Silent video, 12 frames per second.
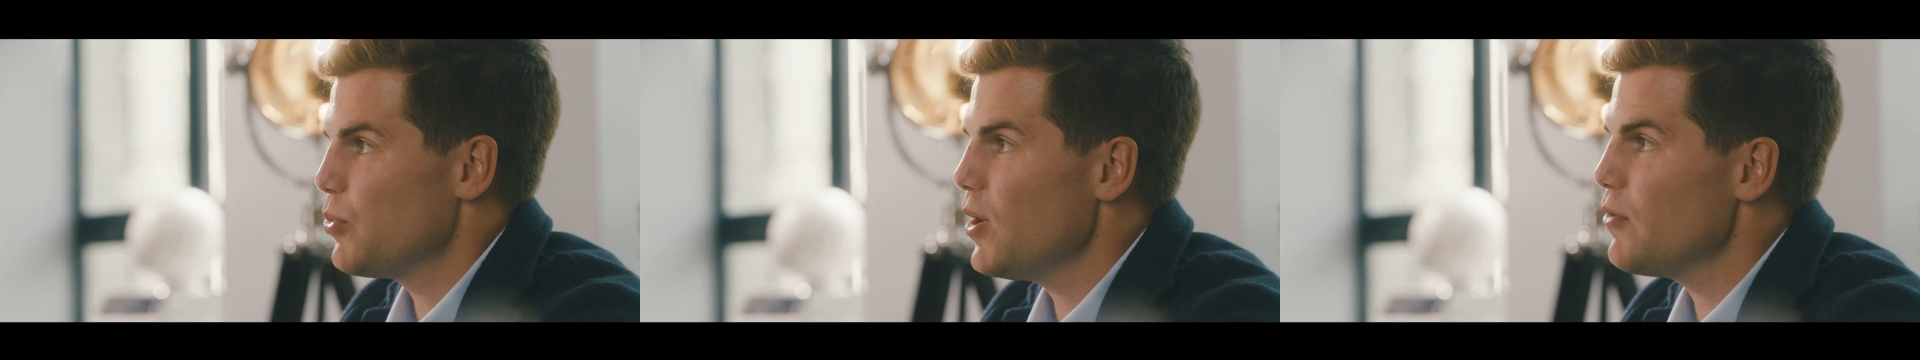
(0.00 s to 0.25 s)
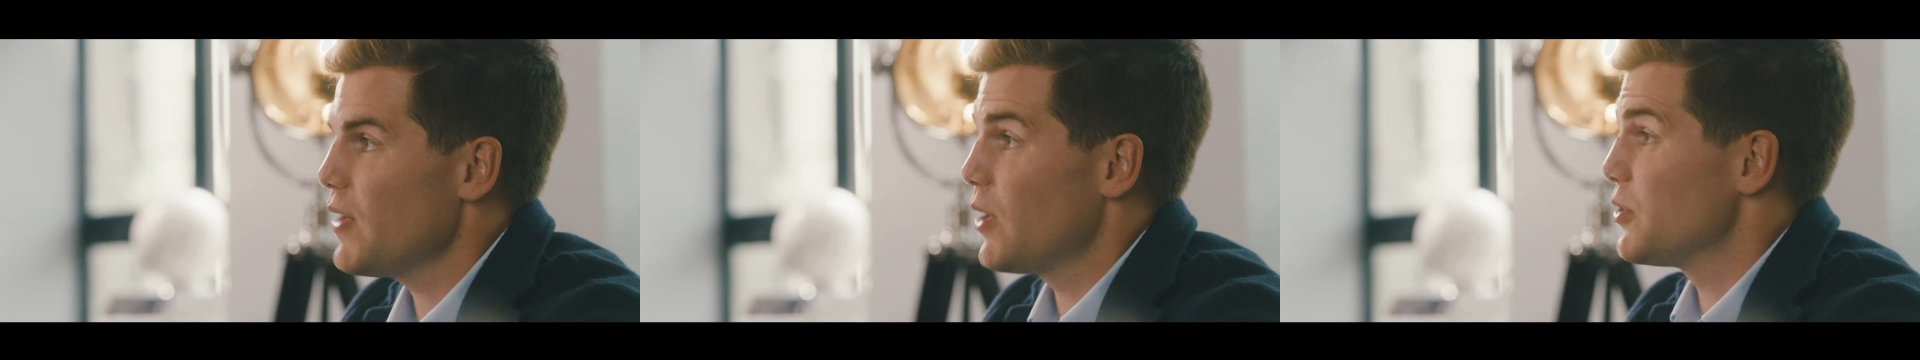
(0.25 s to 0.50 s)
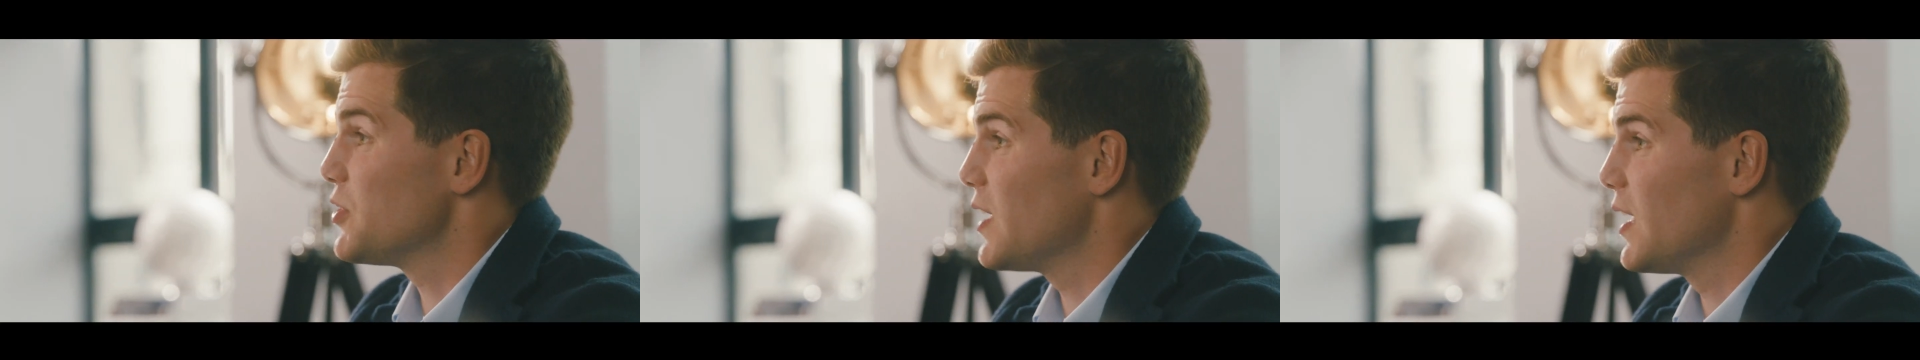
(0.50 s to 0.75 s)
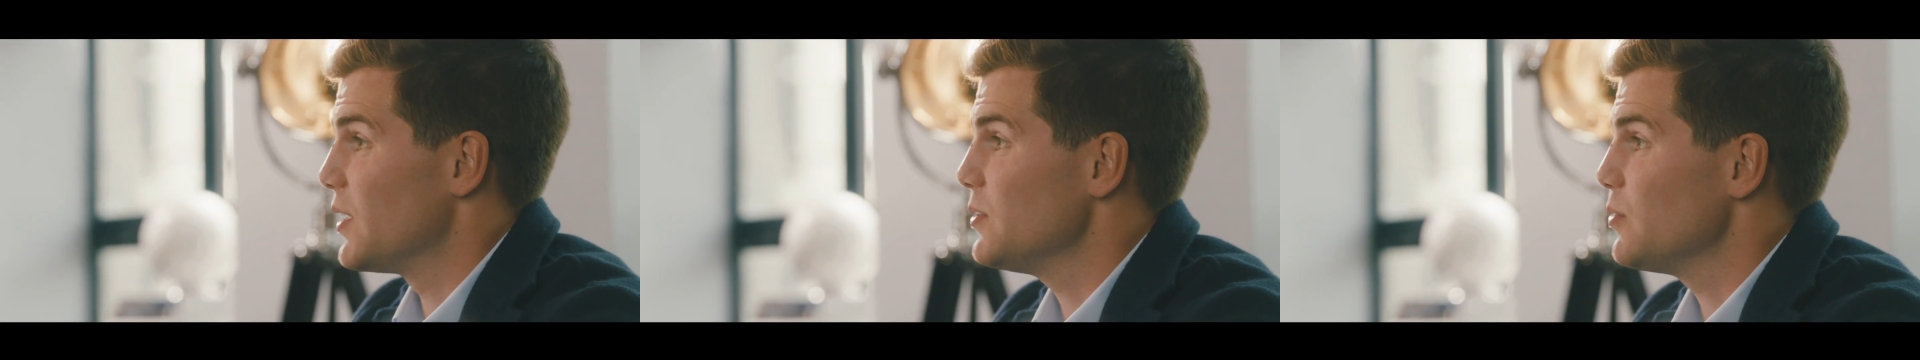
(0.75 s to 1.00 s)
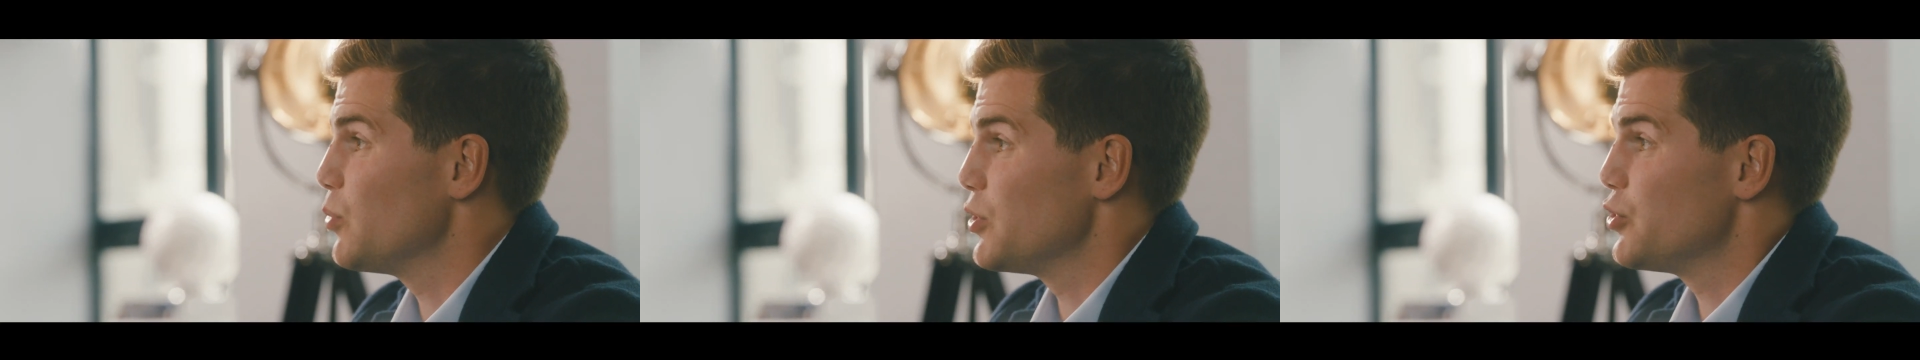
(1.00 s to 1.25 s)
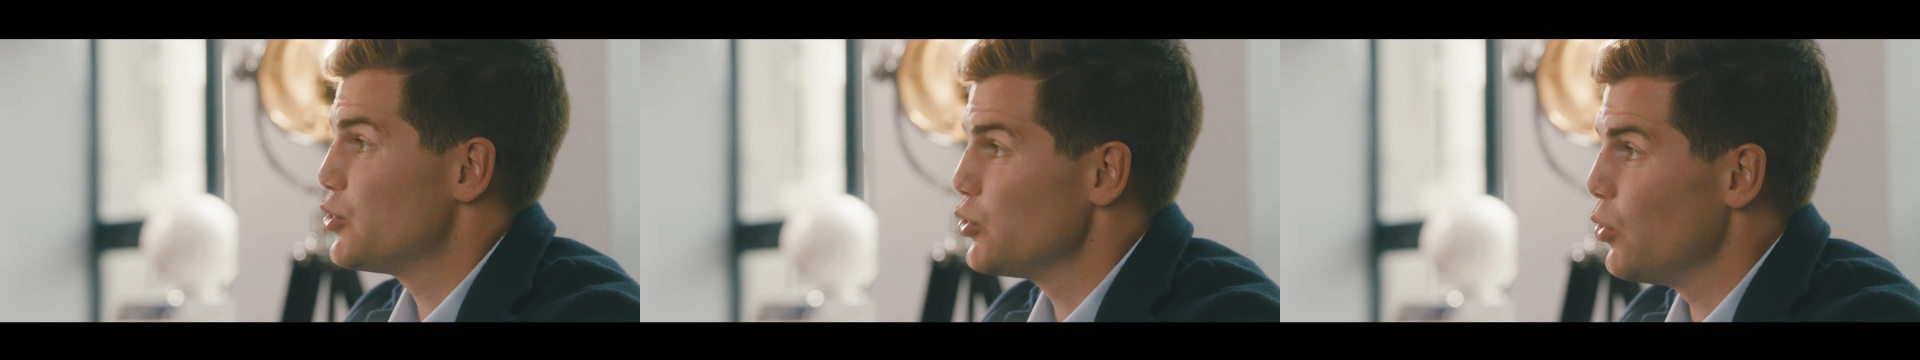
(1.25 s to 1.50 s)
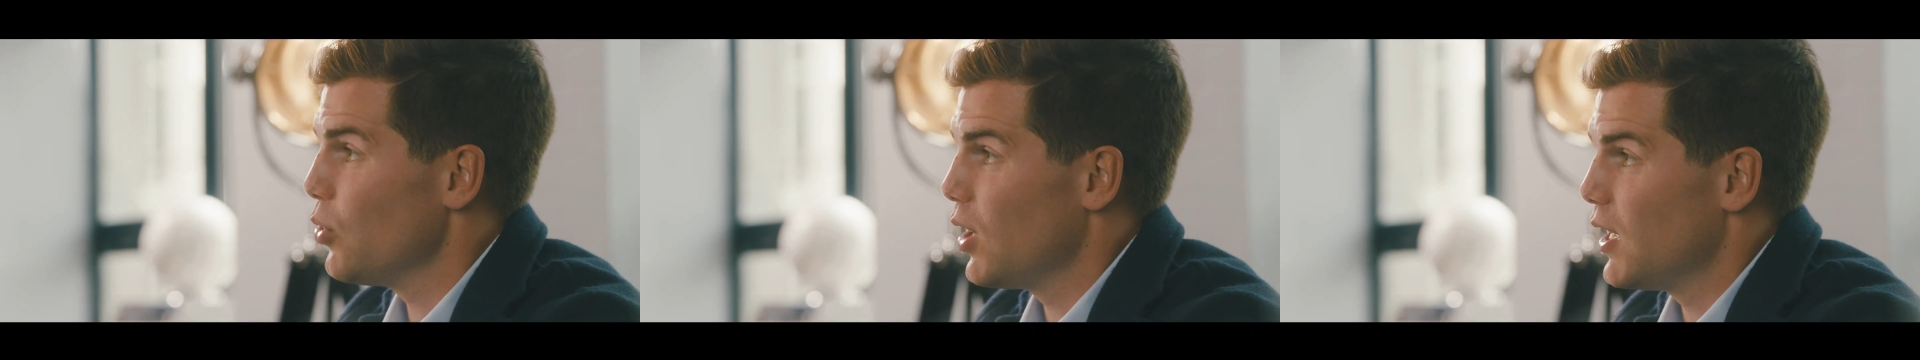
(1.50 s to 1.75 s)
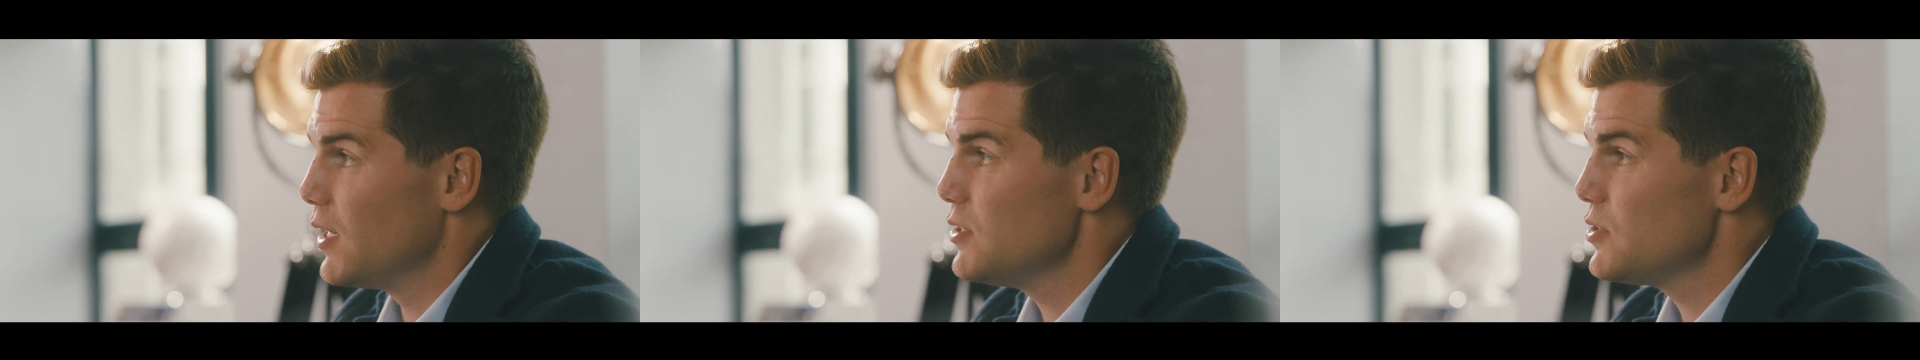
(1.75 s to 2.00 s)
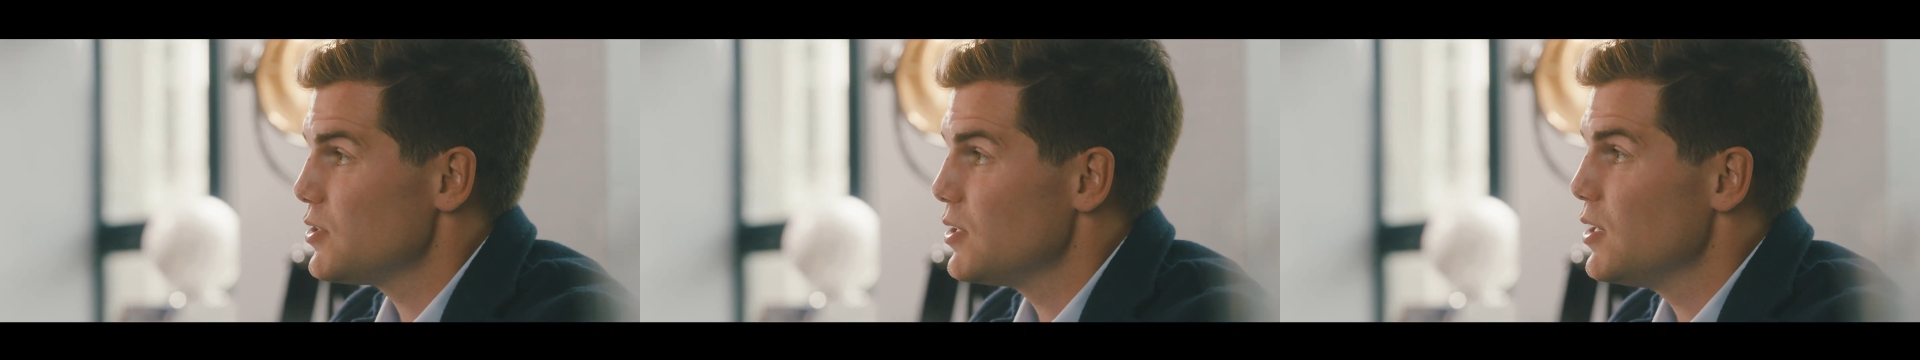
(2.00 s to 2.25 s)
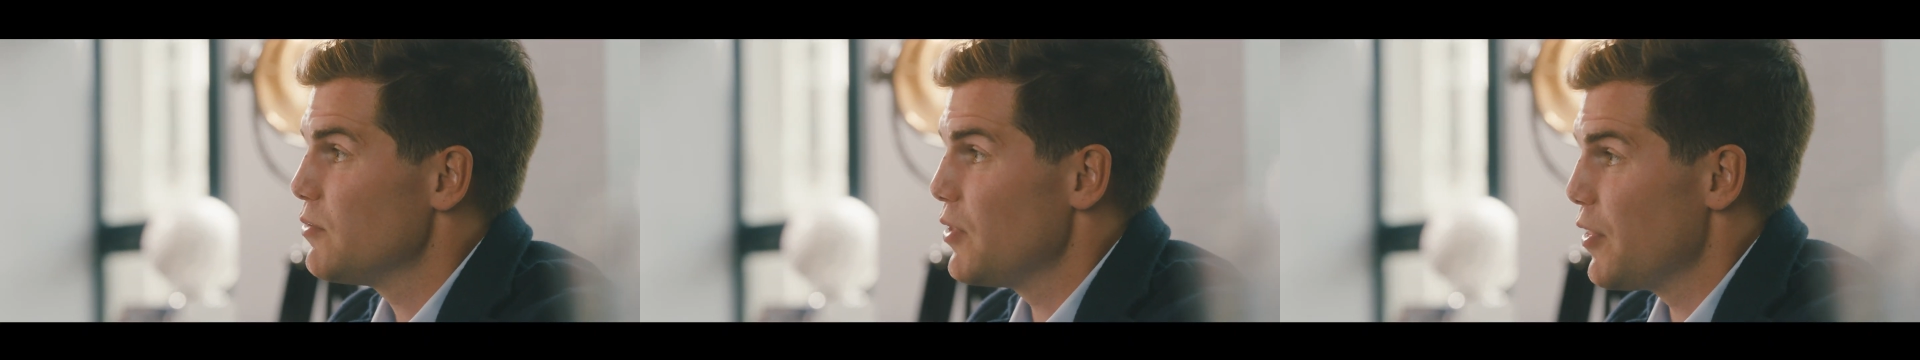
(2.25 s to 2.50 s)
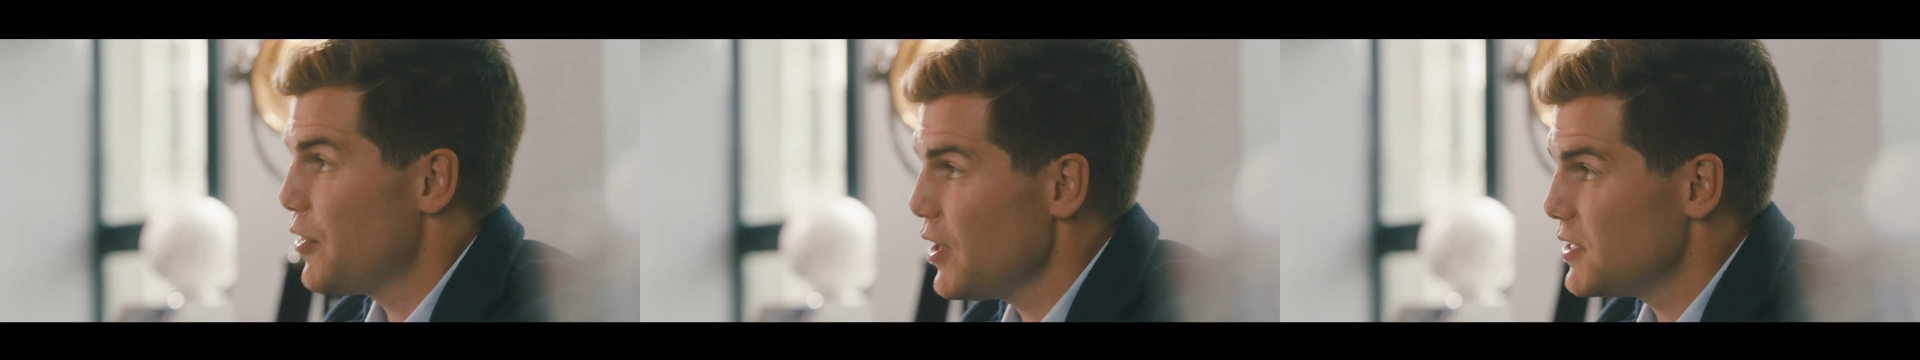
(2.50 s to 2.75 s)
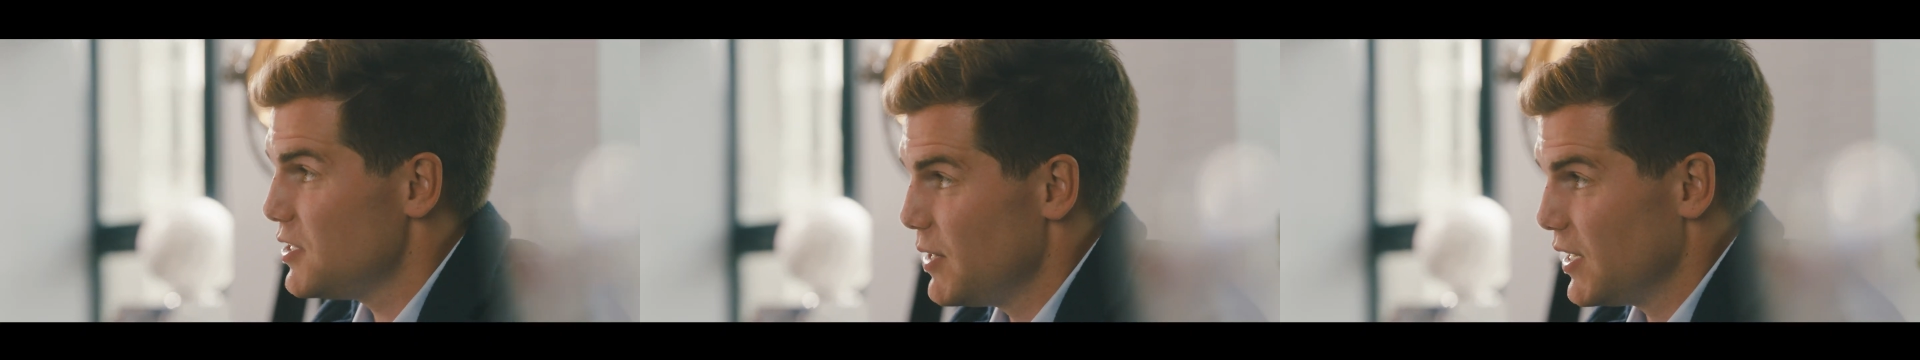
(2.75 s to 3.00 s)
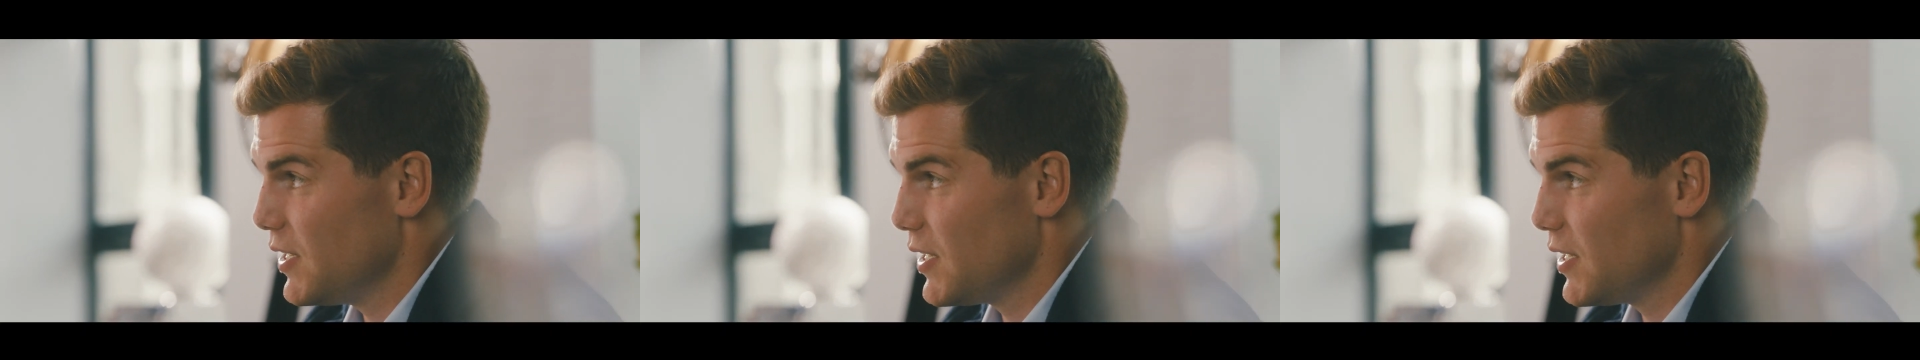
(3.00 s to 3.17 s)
12-hour scale with short lines for the 30-minute